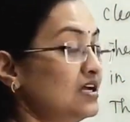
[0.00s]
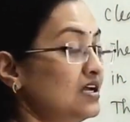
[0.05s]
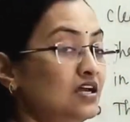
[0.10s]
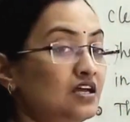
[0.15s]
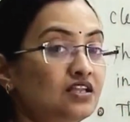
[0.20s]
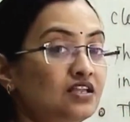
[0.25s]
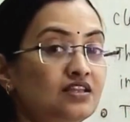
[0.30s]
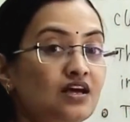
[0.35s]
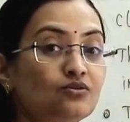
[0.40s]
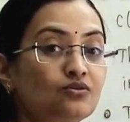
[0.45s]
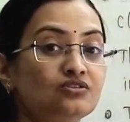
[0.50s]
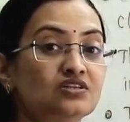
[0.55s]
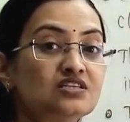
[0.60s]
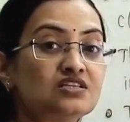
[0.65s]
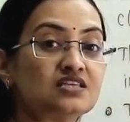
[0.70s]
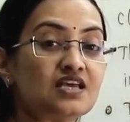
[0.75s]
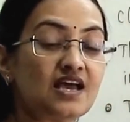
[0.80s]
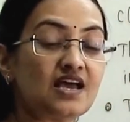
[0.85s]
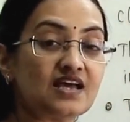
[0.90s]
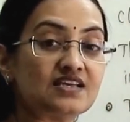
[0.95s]
Now this
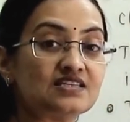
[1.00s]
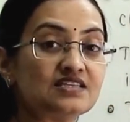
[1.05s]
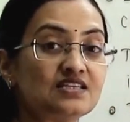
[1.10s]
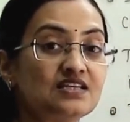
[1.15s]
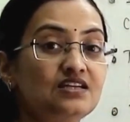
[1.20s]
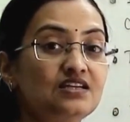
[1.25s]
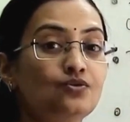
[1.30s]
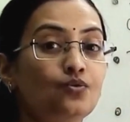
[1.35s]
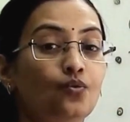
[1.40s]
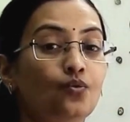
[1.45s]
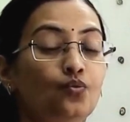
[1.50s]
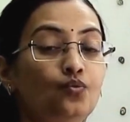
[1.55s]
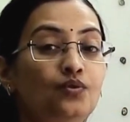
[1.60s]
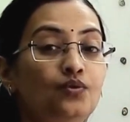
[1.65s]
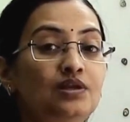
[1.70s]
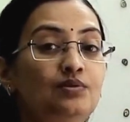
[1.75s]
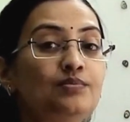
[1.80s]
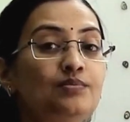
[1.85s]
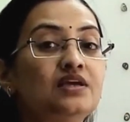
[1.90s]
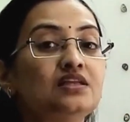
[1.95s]
acid
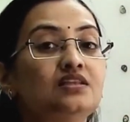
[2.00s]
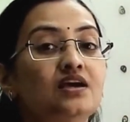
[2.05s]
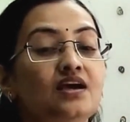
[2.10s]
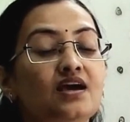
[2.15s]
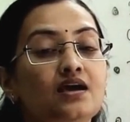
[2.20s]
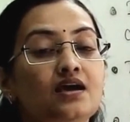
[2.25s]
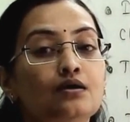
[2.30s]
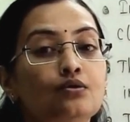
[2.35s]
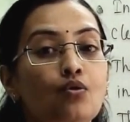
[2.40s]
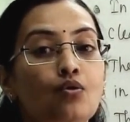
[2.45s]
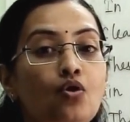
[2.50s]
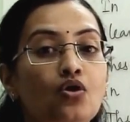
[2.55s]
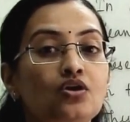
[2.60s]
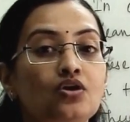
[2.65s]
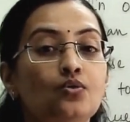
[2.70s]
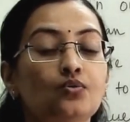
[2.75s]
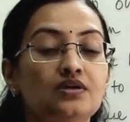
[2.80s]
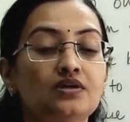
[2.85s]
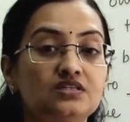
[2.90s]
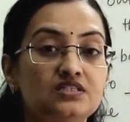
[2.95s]
will be there on
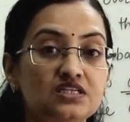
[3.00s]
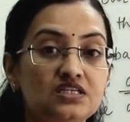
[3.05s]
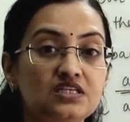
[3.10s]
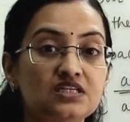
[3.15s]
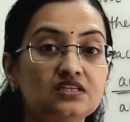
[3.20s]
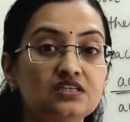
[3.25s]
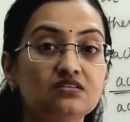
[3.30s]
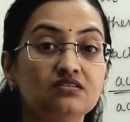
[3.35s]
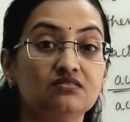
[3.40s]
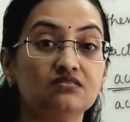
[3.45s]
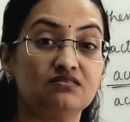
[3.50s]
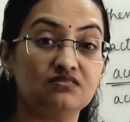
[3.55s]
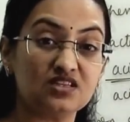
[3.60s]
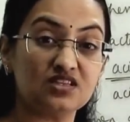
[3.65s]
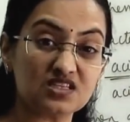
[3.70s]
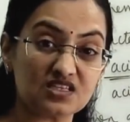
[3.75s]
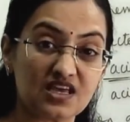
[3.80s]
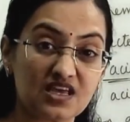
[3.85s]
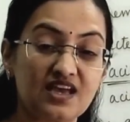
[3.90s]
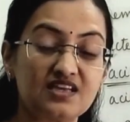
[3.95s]
our teeth.
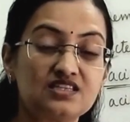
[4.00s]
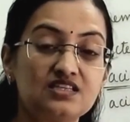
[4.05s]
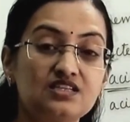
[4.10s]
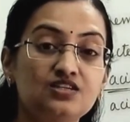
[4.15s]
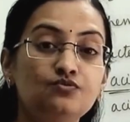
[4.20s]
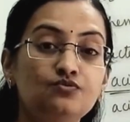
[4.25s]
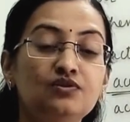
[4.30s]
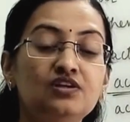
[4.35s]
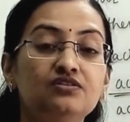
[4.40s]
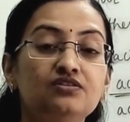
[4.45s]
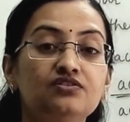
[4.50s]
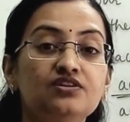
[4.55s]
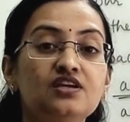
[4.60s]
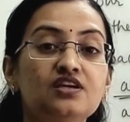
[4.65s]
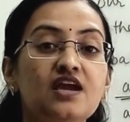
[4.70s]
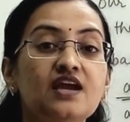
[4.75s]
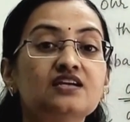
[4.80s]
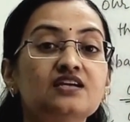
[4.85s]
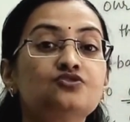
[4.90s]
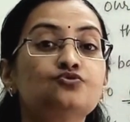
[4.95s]
This acid will
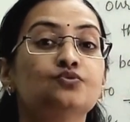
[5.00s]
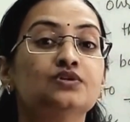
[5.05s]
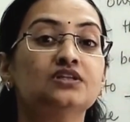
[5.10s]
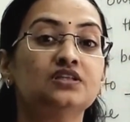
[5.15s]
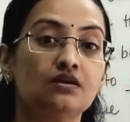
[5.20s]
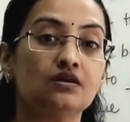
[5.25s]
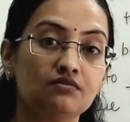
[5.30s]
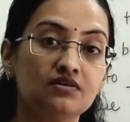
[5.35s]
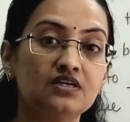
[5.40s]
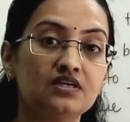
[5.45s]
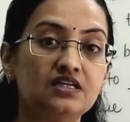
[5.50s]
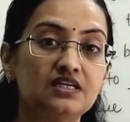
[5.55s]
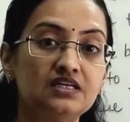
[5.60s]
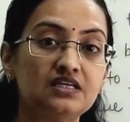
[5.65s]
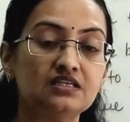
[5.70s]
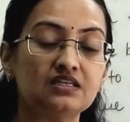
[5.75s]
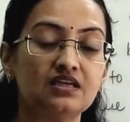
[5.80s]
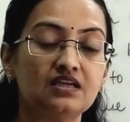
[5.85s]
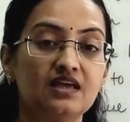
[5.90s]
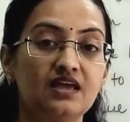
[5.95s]
react with our
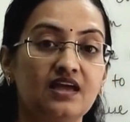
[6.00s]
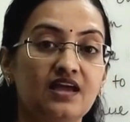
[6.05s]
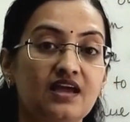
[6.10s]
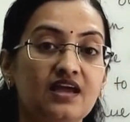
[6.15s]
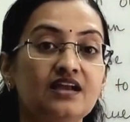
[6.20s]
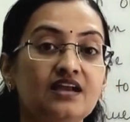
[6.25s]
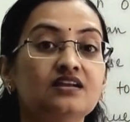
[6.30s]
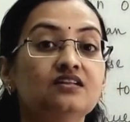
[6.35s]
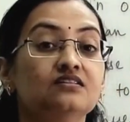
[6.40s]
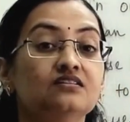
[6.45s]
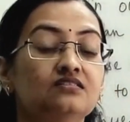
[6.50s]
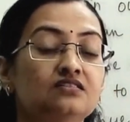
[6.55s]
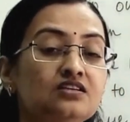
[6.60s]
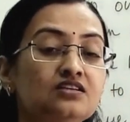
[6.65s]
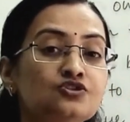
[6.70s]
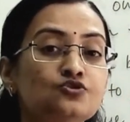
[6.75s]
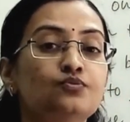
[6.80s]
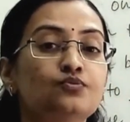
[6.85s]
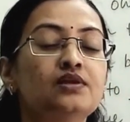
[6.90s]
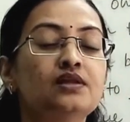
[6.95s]
teeth and
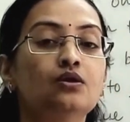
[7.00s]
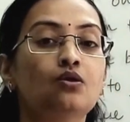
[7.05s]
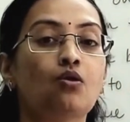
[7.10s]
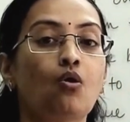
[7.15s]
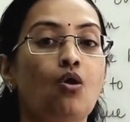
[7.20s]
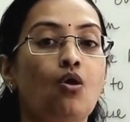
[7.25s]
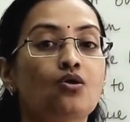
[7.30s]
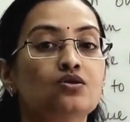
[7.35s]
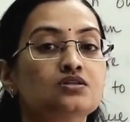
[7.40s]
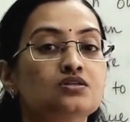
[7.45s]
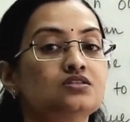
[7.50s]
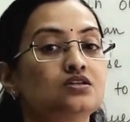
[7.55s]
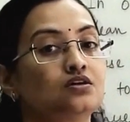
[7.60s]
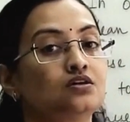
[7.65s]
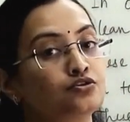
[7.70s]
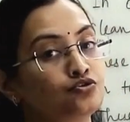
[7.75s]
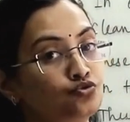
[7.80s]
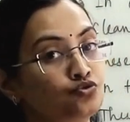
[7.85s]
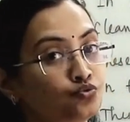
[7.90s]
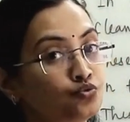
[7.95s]
this will cause a
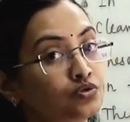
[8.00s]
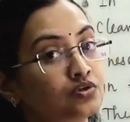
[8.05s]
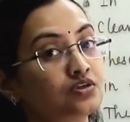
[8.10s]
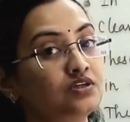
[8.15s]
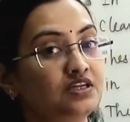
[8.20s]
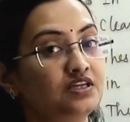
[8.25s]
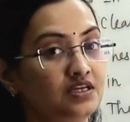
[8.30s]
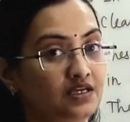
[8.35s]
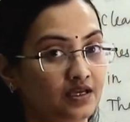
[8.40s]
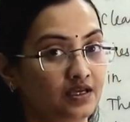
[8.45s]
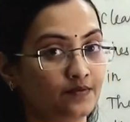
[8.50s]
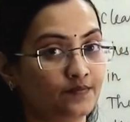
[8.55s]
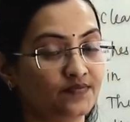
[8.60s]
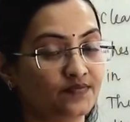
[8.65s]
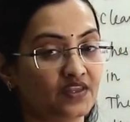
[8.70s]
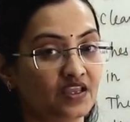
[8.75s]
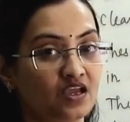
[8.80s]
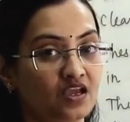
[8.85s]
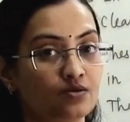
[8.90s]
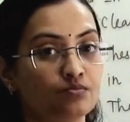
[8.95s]
tooth decay,
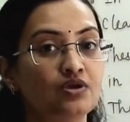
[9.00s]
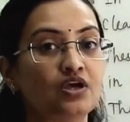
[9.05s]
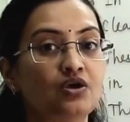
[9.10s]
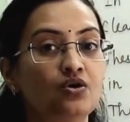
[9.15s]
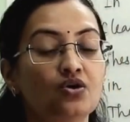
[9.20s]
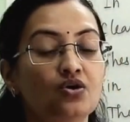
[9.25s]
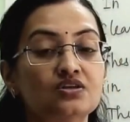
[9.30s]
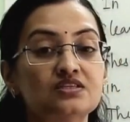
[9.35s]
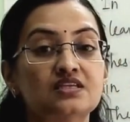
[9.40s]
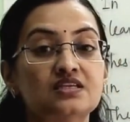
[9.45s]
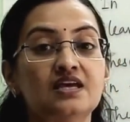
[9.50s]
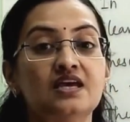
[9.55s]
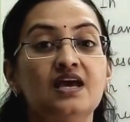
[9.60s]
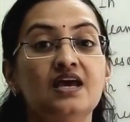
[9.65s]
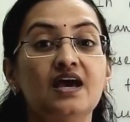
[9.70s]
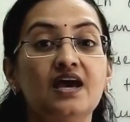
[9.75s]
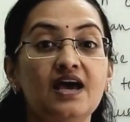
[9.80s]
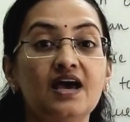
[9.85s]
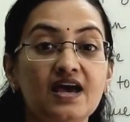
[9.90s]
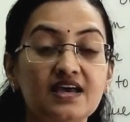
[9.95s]
because
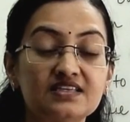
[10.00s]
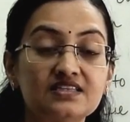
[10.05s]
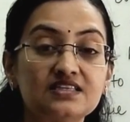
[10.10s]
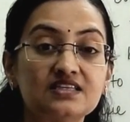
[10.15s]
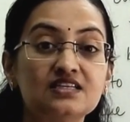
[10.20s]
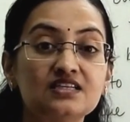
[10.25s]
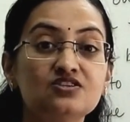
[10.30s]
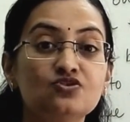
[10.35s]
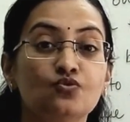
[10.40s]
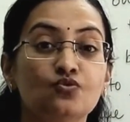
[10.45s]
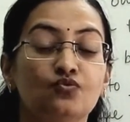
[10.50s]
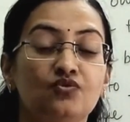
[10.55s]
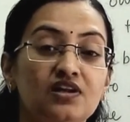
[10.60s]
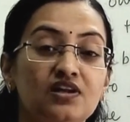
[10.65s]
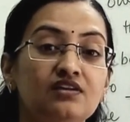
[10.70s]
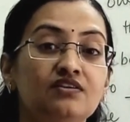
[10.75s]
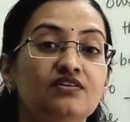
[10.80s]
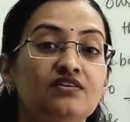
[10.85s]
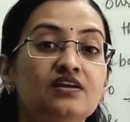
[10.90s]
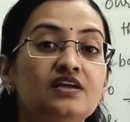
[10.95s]
acids
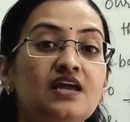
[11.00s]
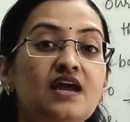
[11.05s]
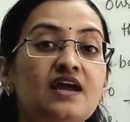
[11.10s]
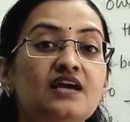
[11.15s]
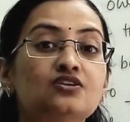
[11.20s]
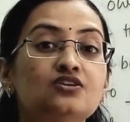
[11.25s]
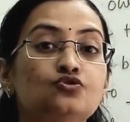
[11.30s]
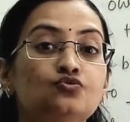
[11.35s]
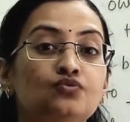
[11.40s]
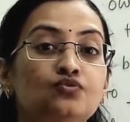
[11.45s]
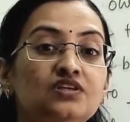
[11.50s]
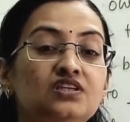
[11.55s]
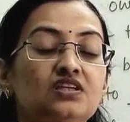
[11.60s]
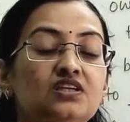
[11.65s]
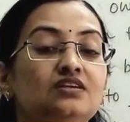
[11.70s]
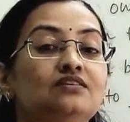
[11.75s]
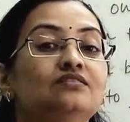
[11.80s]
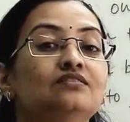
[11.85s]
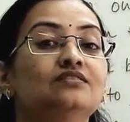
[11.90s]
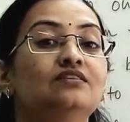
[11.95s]
will react
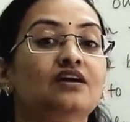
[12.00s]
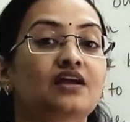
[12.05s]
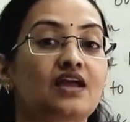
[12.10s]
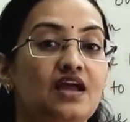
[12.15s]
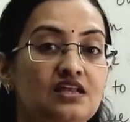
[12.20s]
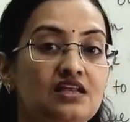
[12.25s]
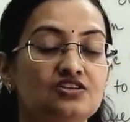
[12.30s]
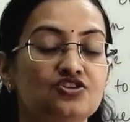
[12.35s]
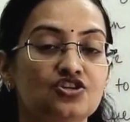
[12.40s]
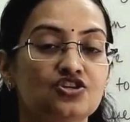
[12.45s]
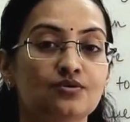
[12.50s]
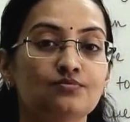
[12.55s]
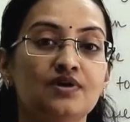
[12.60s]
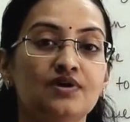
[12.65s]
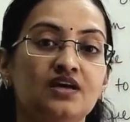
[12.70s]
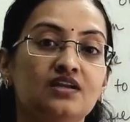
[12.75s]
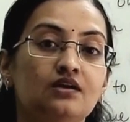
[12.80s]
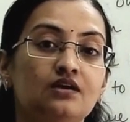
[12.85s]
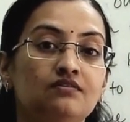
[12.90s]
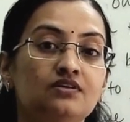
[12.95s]
with the calcium
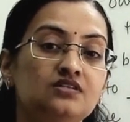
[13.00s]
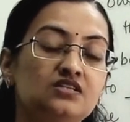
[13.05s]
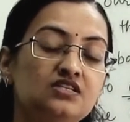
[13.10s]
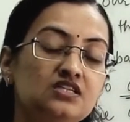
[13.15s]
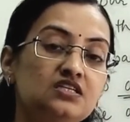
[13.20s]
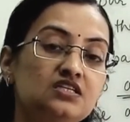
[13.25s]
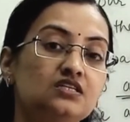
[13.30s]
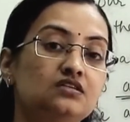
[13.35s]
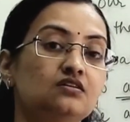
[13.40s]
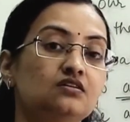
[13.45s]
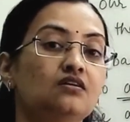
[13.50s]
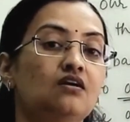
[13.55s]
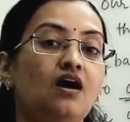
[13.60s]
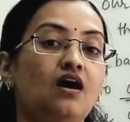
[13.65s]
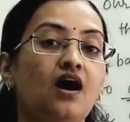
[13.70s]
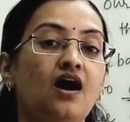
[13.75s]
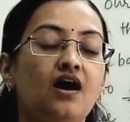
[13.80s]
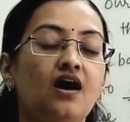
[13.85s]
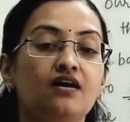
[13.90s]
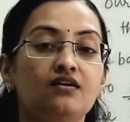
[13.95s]
and our teeth
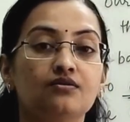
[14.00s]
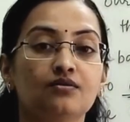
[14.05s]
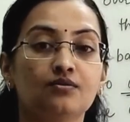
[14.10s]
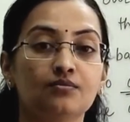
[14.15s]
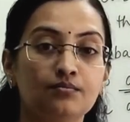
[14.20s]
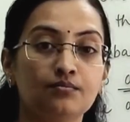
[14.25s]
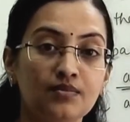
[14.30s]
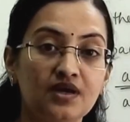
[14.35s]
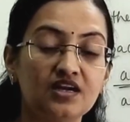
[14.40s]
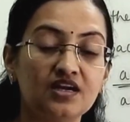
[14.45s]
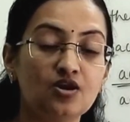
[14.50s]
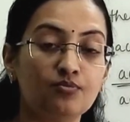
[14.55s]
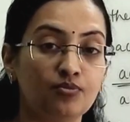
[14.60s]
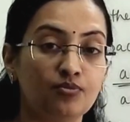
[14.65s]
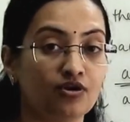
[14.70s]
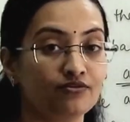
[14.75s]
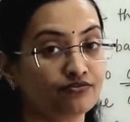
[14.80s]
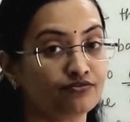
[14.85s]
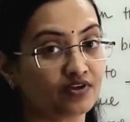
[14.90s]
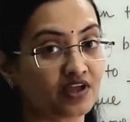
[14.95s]
are made up
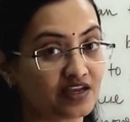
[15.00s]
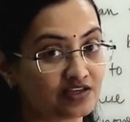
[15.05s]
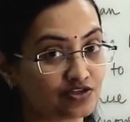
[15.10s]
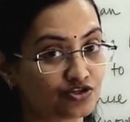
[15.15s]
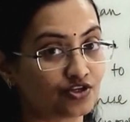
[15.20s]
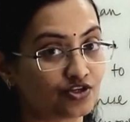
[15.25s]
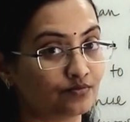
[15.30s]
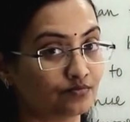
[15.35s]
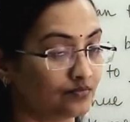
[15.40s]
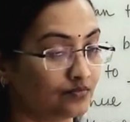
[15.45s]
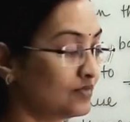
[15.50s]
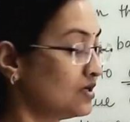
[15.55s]
of calcium.